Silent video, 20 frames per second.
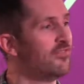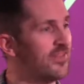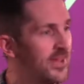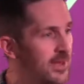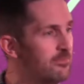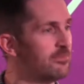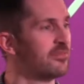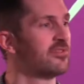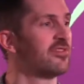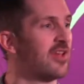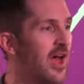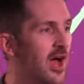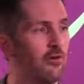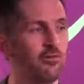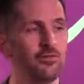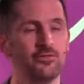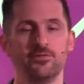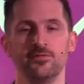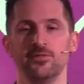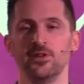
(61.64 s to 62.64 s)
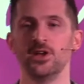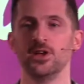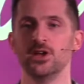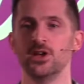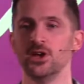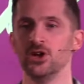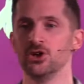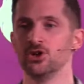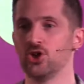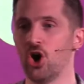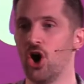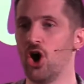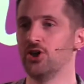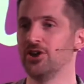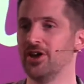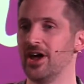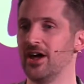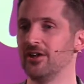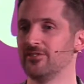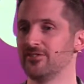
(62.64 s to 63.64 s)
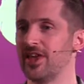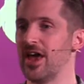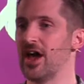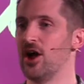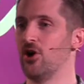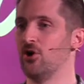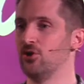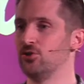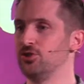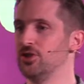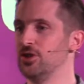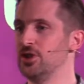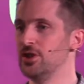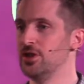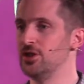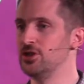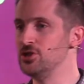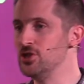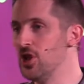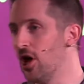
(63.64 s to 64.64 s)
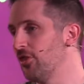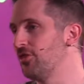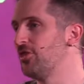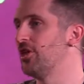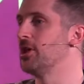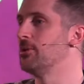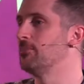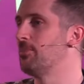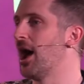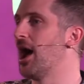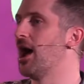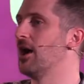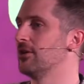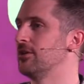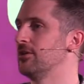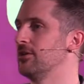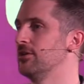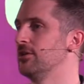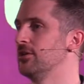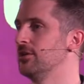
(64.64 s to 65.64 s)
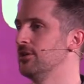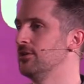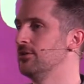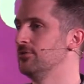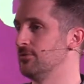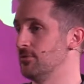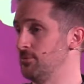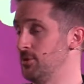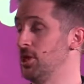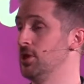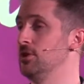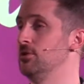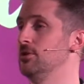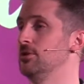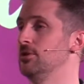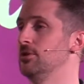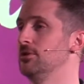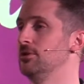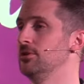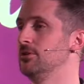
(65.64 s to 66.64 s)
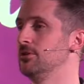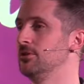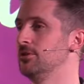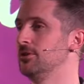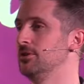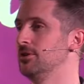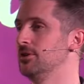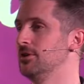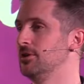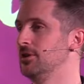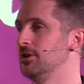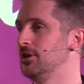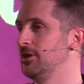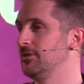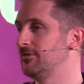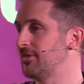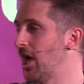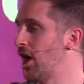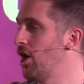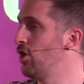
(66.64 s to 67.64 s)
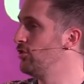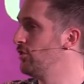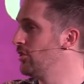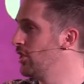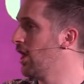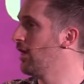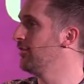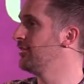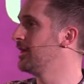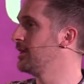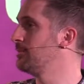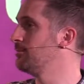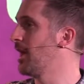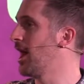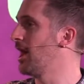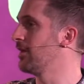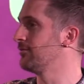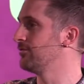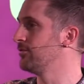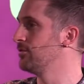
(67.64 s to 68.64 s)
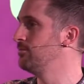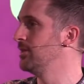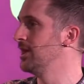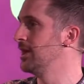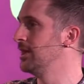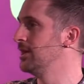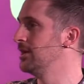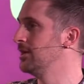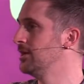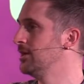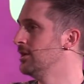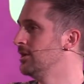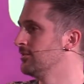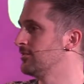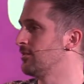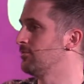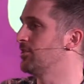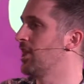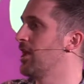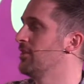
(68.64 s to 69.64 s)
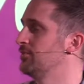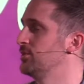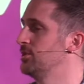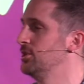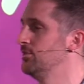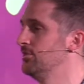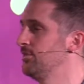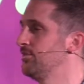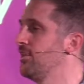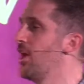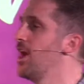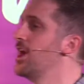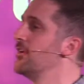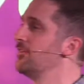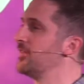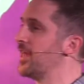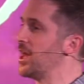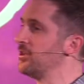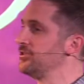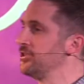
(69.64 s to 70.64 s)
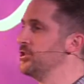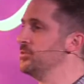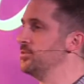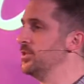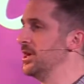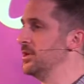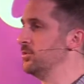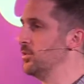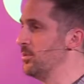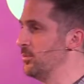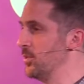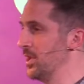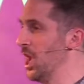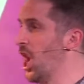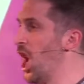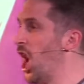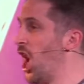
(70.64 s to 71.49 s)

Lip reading: of himself, God has held nothing back from you. He's held nothing back from me. Sometimes we lose sight of that, don't we? When we